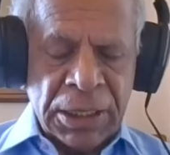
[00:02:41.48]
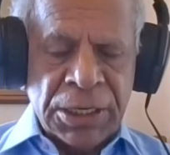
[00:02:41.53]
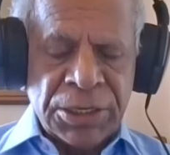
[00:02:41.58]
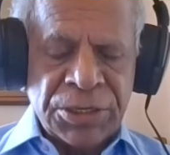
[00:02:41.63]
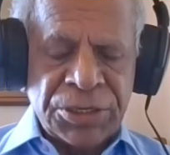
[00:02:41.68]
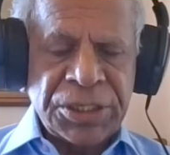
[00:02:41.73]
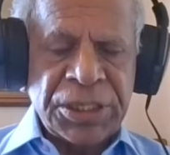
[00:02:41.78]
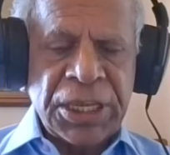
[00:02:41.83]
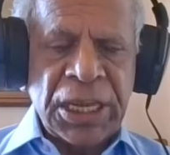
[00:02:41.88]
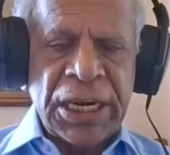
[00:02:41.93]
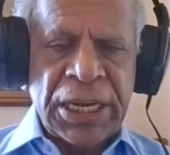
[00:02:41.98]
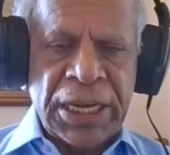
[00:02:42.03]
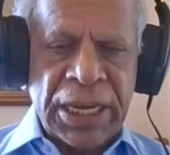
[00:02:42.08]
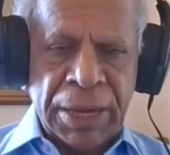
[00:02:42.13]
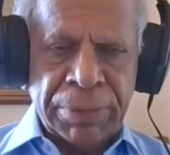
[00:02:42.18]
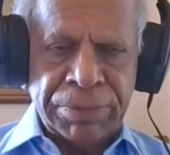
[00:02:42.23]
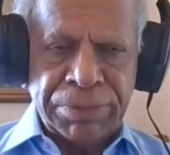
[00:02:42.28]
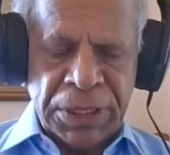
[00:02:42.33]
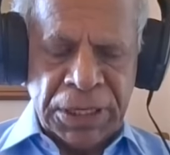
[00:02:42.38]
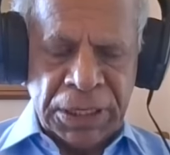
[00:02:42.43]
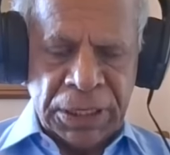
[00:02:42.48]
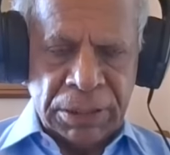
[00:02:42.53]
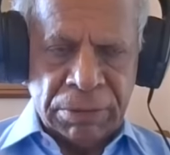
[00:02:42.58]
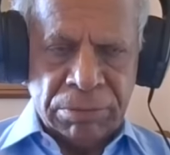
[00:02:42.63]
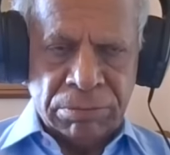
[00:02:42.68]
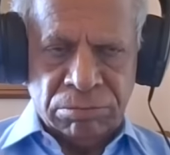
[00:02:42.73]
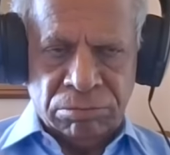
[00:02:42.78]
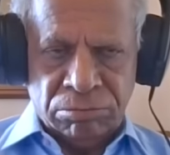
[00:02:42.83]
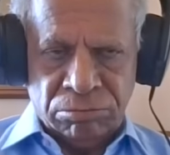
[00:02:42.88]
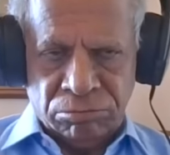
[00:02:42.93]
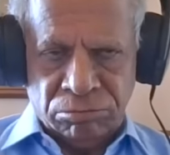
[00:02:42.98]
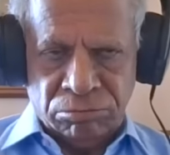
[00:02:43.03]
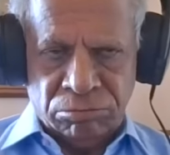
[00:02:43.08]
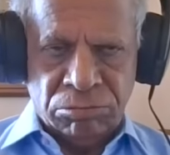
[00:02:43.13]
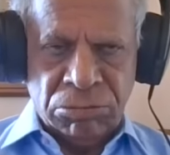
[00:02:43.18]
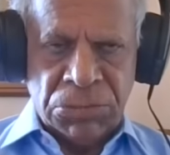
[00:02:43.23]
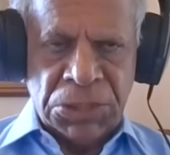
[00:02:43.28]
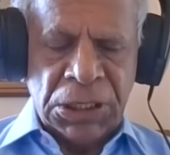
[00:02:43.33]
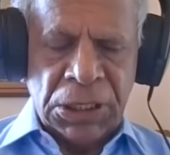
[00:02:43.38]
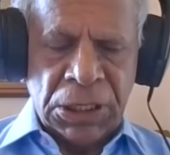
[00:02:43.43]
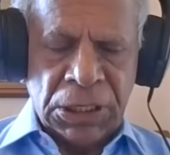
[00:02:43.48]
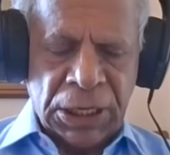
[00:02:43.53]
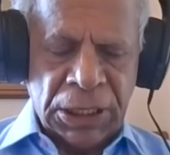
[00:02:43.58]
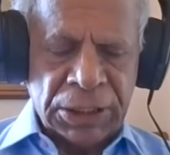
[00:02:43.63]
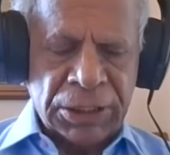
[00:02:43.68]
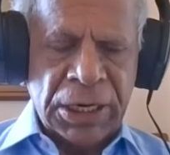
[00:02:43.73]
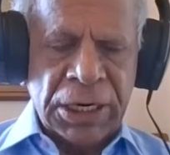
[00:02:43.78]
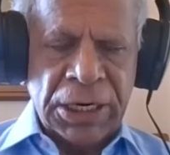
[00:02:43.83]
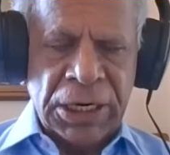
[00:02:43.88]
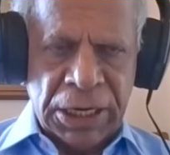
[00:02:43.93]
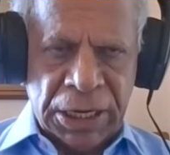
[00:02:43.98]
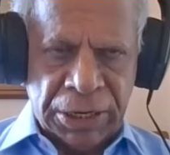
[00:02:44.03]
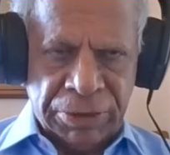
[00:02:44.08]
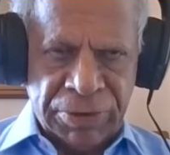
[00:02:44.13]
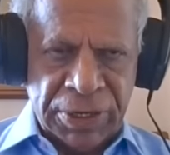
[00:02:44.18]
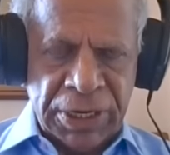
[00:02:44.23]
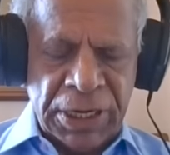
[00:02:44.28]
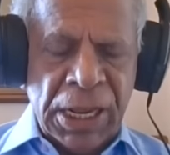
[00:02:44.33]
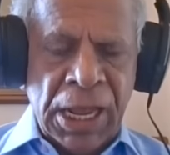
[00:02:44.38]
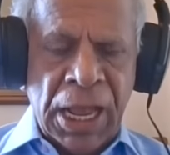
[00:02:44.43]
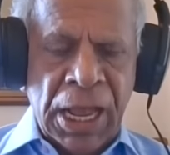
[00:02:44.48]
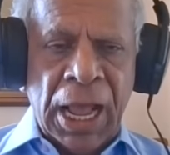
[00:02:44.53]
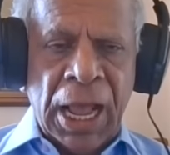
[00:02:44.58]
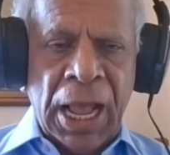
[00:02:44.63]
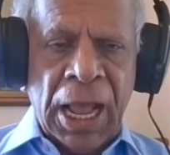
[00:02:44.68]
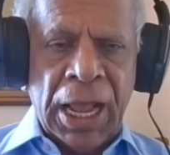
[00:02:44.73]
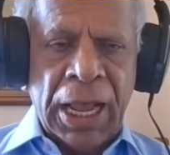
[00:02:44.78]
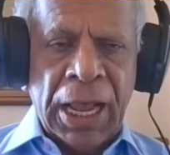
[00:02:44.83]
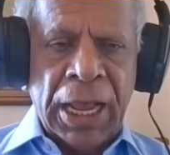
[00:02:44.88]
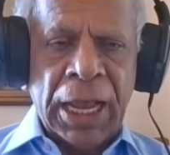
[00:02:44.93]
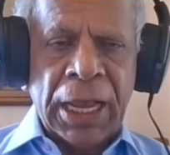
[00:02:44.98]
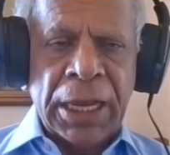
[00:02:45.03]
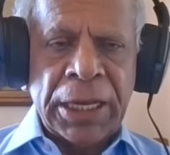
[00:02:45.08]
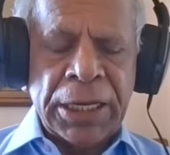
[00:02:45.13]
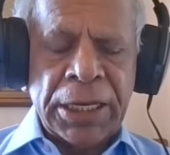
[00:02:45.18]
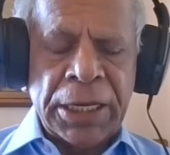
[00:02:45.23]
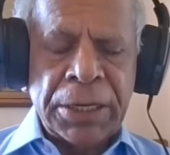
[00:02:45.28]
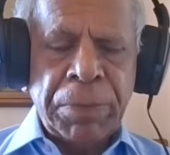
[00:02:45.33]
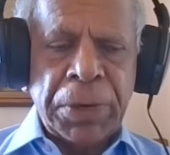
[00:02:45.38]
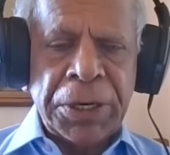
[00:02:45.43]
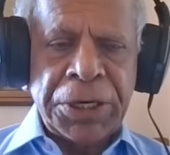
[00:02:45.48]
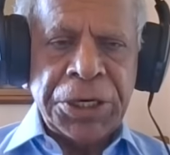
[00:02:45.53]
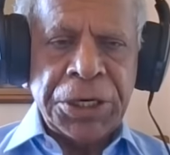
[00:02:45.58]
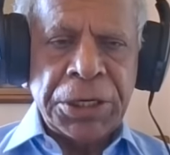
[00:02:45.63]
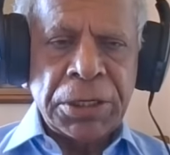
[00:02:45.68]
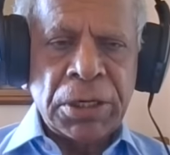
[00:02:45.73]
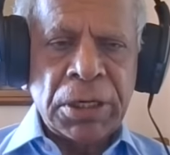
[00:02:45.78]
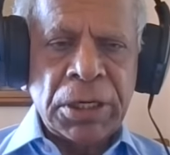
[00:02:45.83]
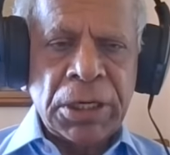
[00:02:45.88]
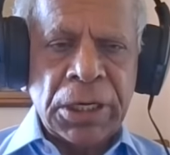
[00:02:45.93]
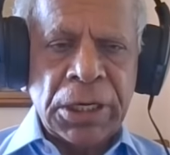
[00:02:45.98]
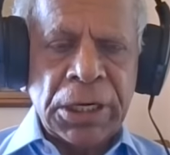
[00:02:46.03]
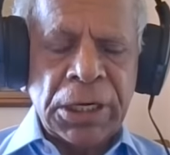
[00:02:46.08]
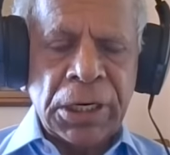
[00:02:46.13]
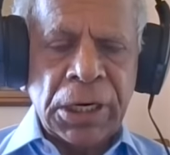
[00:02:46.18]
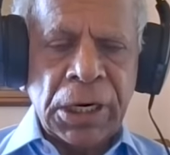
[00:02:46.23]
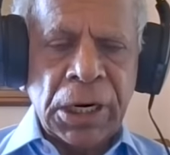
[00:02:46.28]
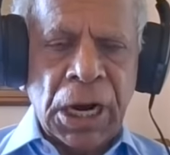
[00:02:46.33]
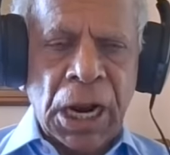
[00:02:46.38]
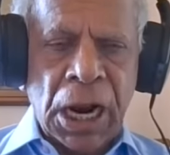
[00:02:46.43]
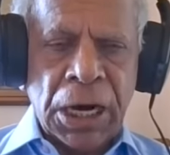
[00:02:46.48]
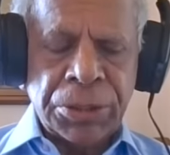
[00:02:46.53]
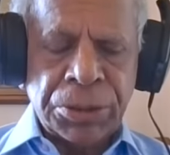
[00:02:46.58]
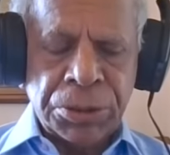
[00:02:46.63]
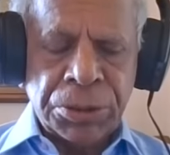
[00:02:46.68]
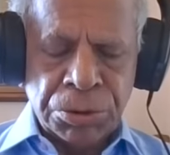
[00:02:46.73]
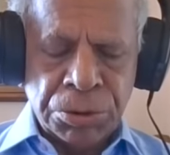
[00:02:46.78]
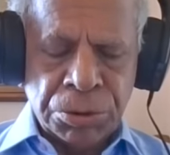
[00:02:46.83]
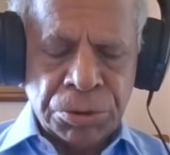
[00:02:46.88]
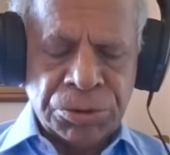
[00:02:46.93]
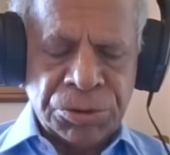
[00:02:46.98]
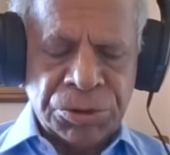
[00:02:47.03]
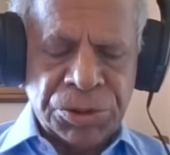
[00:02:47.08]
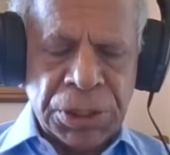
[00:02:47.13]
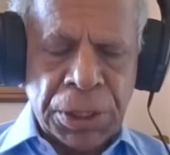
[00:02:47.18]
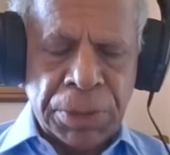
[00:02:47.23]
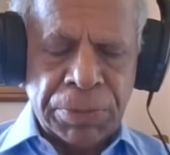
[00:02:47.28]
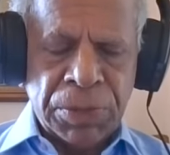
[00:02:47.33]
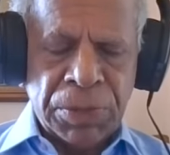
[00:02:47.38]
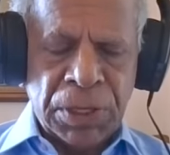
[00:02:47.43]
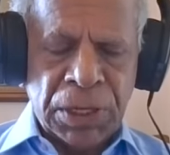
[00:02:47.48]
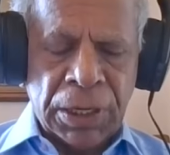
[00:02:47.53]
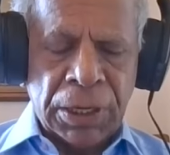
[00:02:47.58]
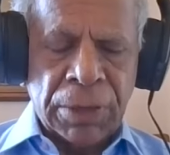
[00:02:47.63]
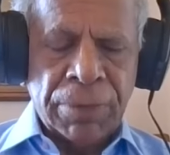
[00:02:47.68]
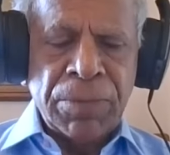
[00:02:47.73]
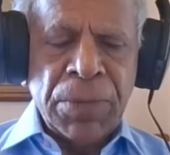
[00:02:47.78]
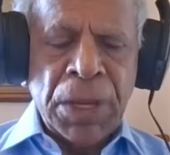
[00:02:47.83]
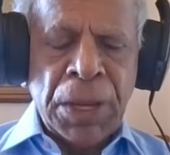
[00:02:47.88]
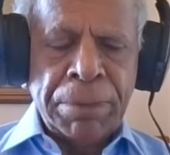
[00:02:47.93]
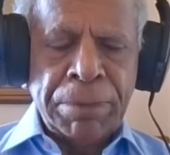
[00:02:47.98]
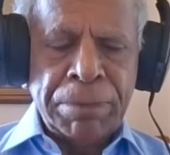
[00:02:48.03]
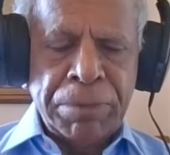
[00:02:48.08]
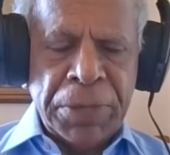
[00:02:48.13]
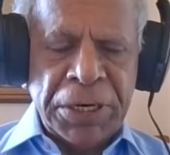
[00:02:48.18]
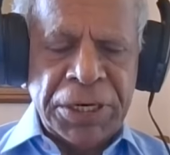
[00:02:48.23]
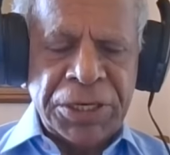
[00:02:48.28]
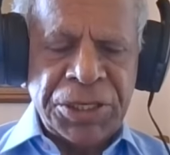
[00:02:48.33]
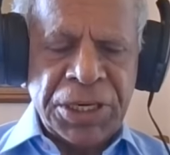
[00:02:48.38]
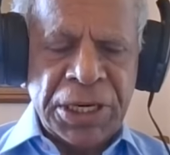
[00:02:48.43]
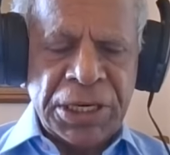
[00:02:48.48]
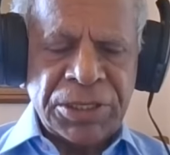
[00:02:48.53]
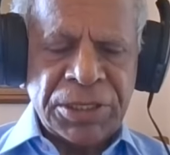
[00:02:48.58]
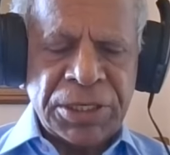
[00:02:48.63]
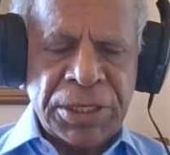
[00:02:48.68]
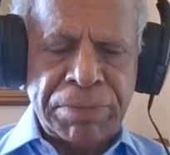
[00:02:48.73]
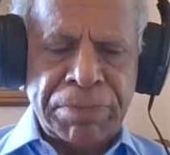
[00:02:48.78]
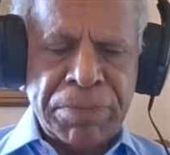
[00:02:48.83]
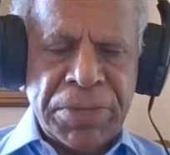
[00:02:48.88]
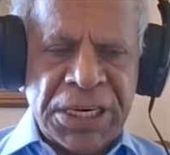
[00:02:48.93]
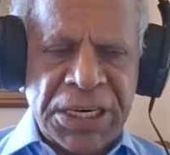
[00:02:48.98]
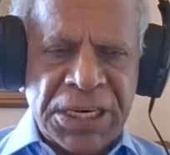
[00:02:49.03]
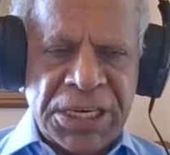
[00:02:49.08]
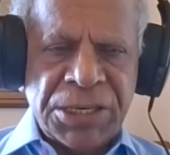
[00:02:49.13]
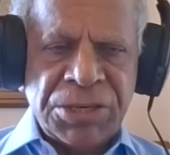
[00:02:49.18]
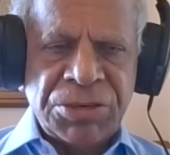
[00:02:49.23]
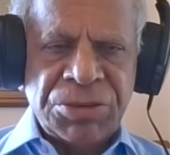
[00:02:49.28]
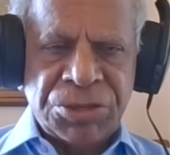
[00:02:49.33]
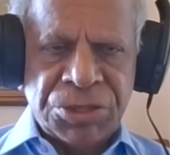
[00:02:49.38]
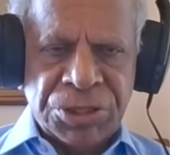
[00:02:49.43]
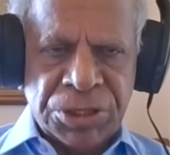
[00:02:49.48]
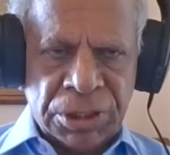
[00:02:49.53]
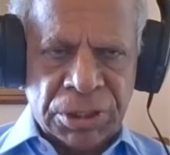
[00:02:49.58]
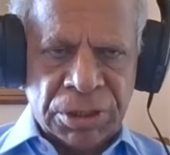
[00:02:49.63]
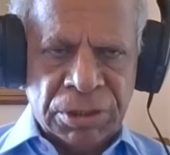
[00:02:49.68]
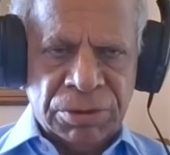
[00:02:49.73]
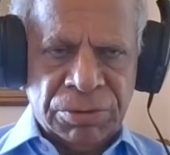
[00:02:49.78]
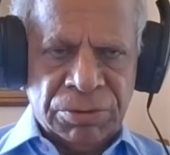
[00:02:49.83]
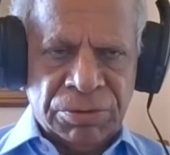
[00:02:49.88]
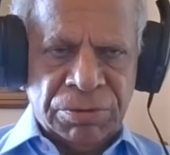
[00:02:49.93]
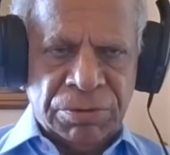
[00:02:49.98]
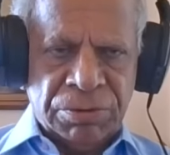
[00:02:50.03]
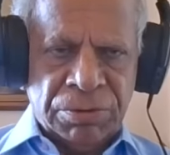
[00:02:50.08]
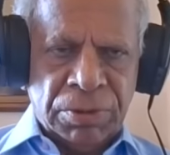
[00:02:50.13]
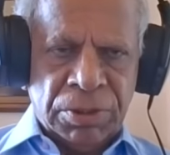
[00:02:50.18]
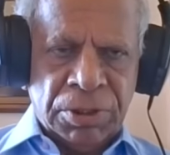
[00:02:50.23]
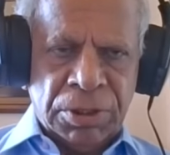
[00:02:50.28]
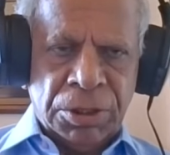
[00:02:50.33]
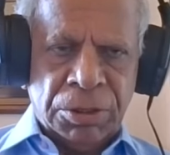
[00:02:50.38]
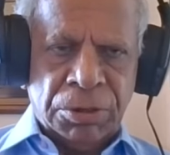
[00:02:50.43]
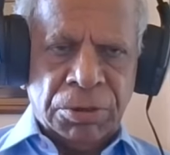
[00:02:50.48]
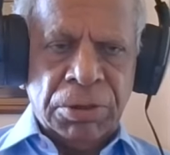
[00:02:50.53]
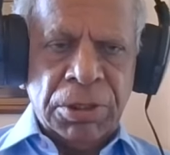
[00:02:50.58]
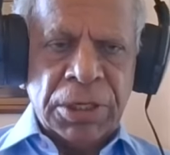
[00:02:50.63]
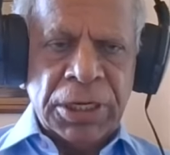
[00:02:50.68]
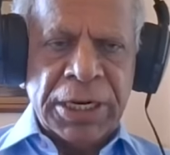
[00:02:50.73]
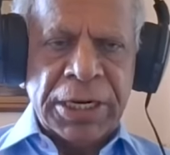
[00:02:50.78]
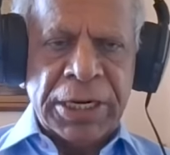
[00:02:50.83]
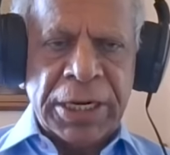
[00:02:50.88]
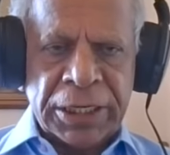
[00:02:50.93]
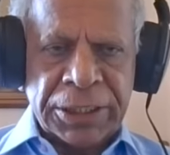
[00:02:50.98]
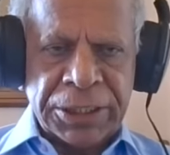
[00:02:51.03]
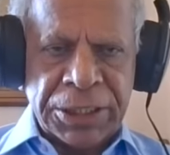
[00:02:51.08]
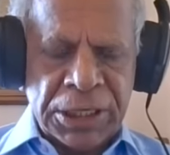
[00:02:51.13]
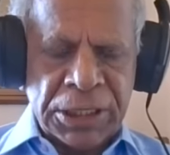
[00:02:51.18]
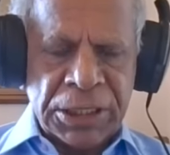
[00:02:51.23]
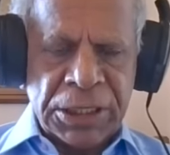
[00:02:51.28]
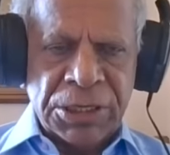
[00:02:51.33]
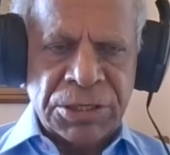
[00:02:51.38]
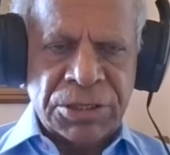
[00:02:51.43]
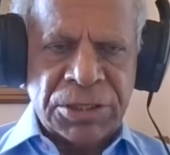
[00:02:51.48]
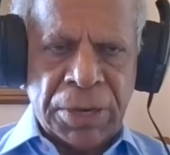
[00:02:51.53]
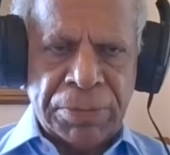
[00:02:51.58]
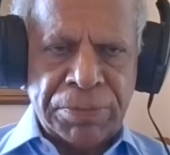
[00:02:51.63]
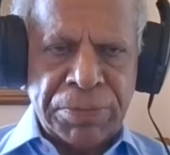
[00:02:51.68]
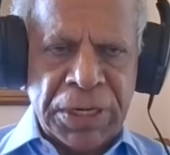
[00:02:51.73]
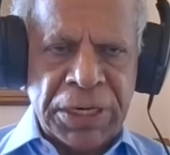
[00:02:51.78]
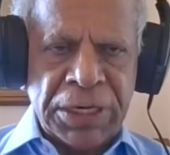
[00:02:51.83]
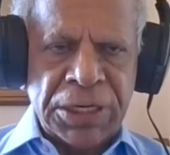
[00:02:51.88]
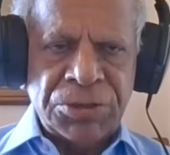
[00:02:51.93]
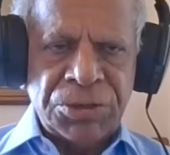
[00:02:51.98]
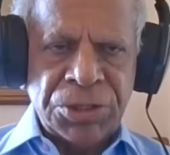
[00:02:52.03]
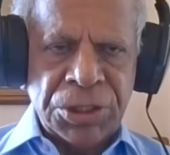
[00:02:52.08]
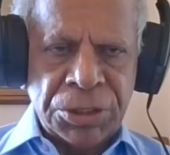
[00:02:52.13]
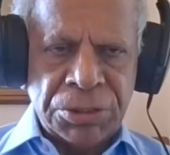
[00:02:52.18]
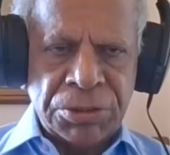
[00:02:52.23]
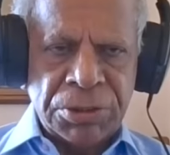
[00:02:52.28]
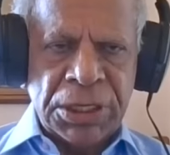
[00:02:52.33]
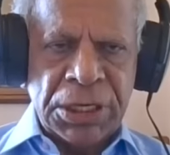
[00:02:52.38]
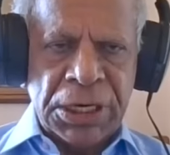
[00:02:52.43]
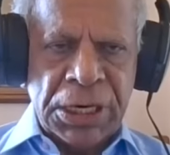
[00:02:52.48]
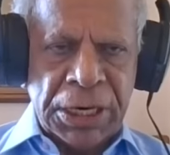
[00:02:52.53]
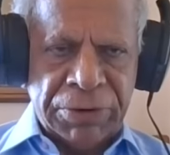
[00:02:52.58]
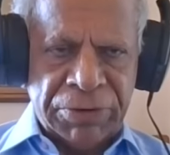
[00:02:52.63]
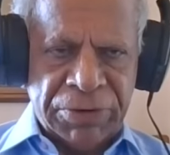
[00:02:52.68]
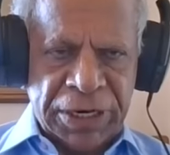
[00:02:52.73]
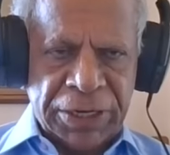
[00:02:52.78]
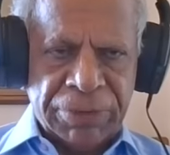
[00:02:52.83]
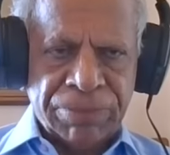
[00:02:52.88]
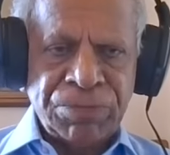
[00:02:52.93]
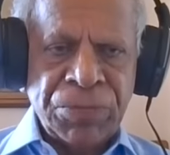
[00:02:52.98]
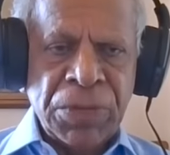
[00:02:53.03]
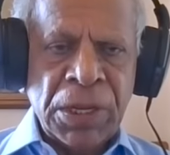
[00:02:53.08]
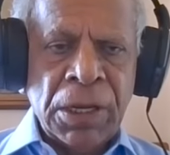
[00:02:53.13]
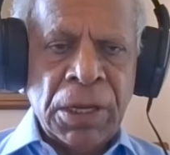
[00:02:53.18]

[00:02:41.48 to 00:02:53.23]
skilling up the Qatari Navy, in particular in regard to some mid-jet submarines, inducting these submarines into the Navy.